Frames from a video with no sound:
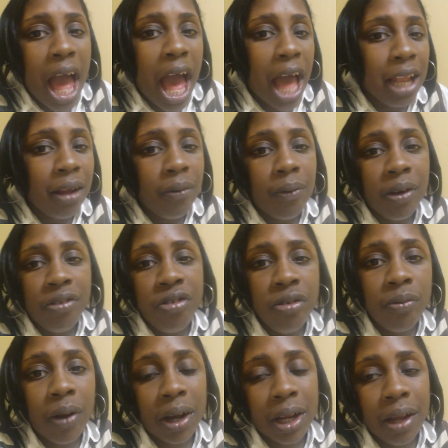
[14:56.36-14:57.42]
I don't want
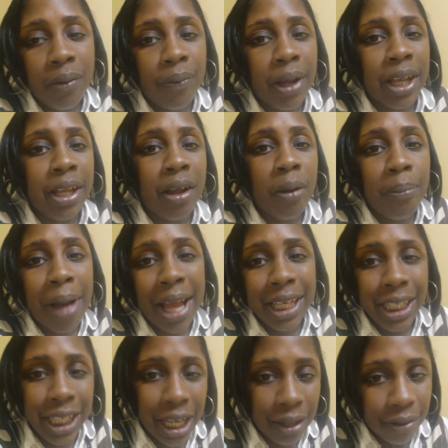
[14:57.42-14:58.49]
you working with
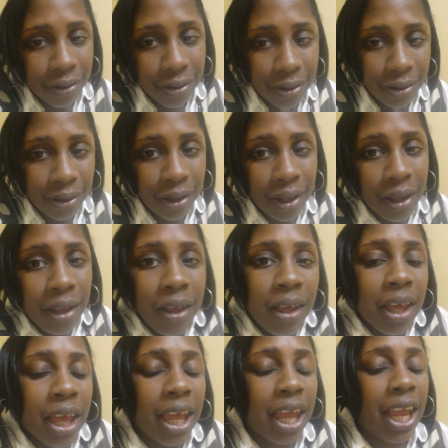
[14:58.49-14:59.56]
nobody else.
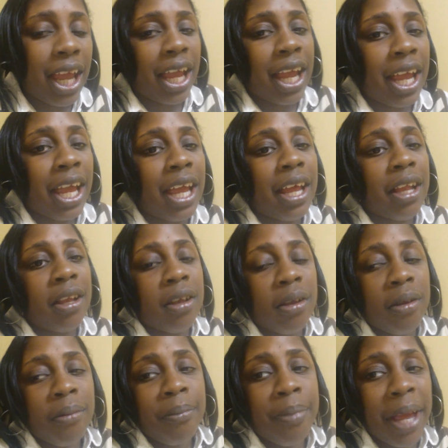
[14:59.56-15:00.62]
And
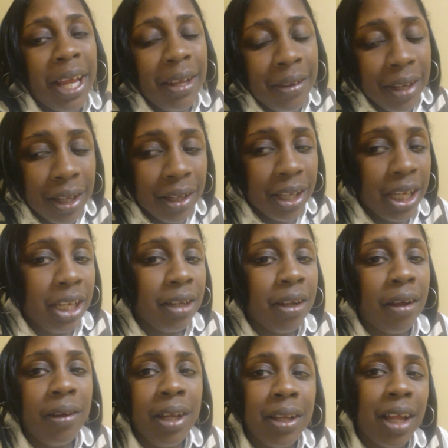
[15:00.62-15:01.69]
basically, he
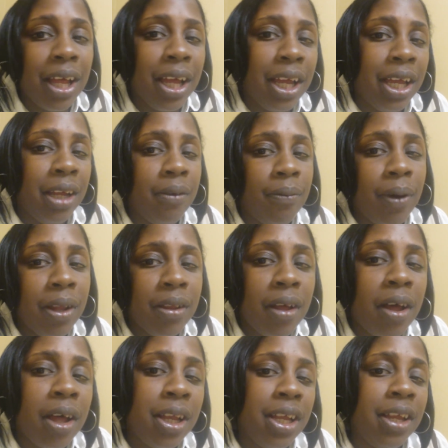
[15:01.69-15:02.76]
like, what's
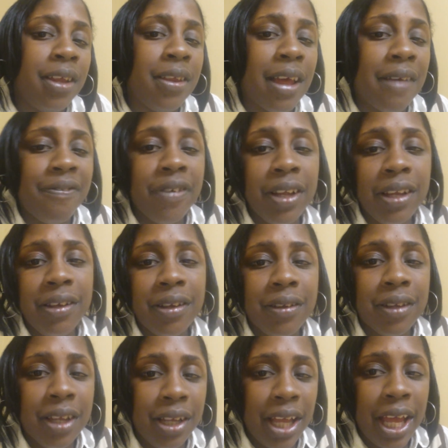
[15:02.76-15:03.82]
all this? I feel a
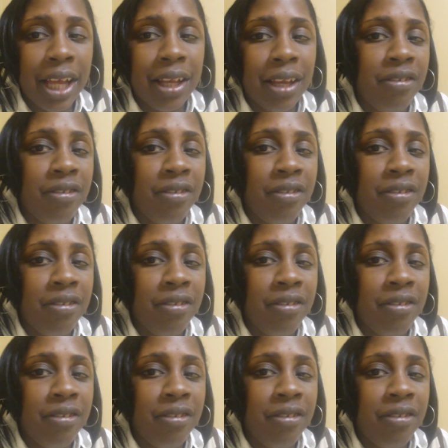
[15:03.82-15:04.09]
disconnect.